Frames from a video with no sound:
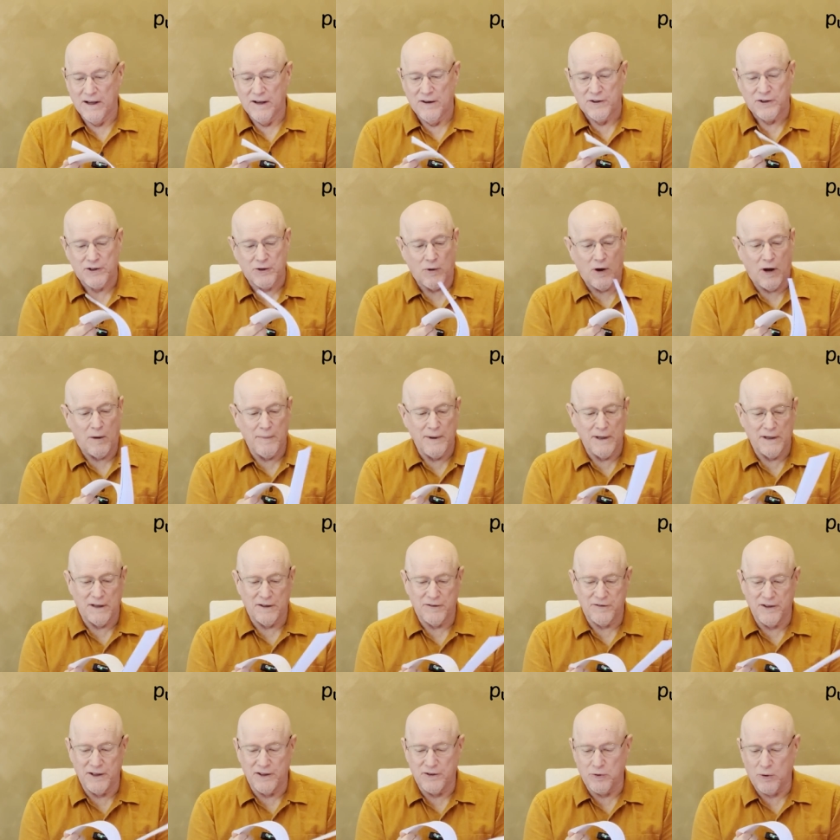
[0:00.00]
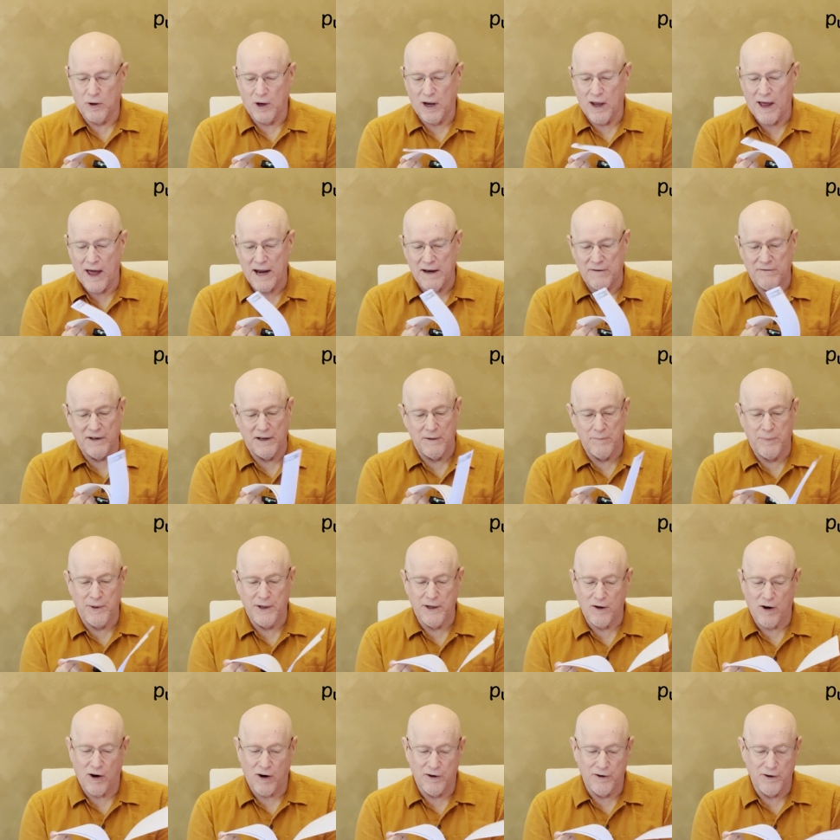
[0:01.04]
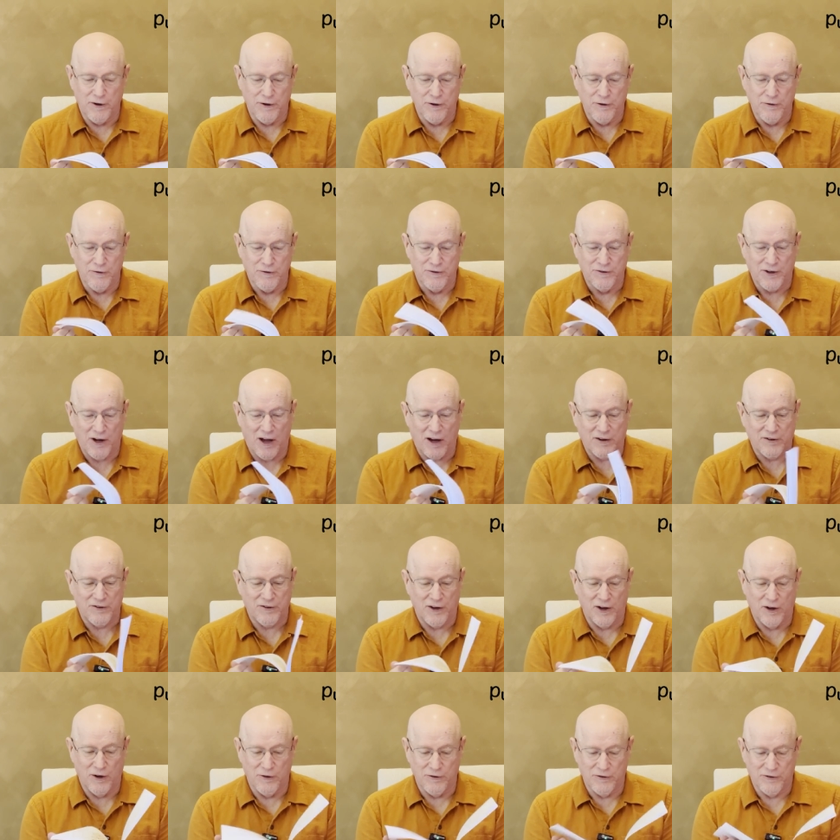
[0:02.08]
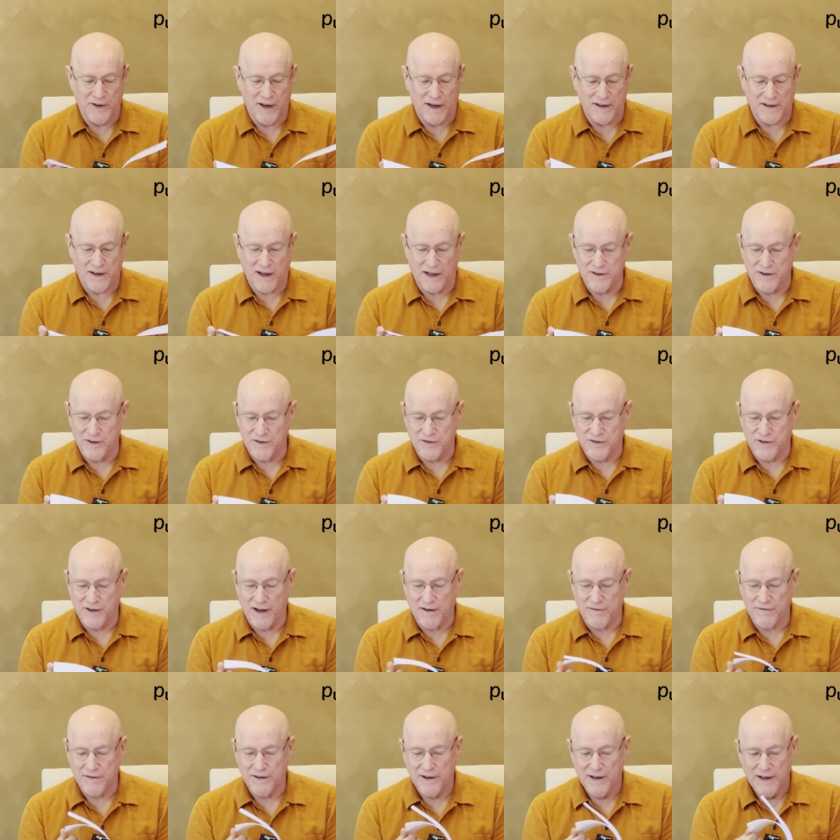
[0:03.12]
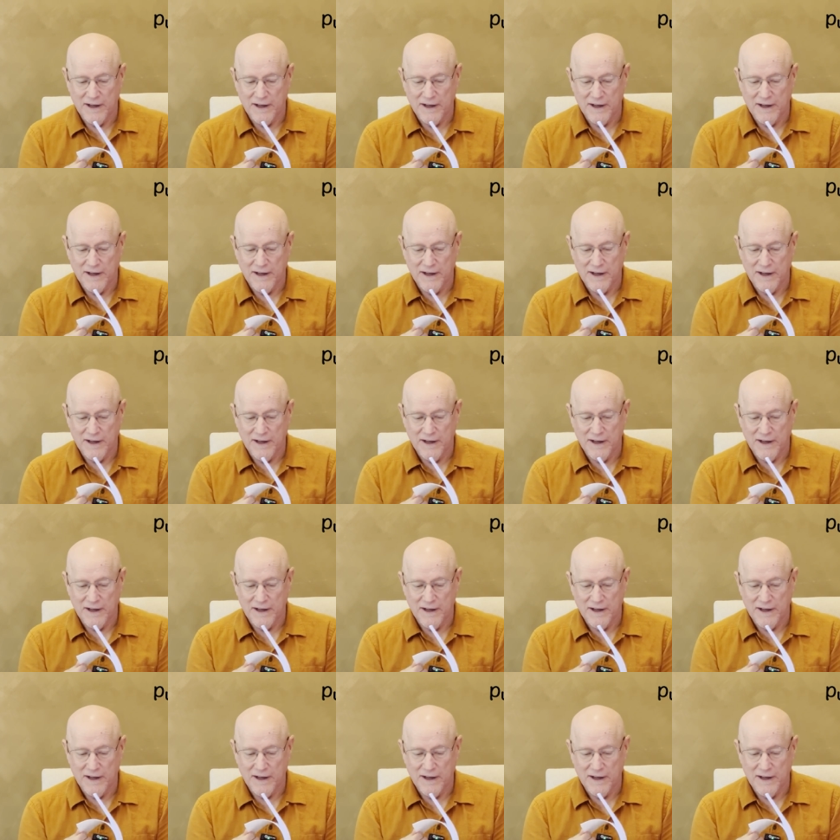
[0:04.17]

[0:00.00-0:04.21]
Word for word: So I'll be listening to a lot of NPR news, talk shows, that kind of stuff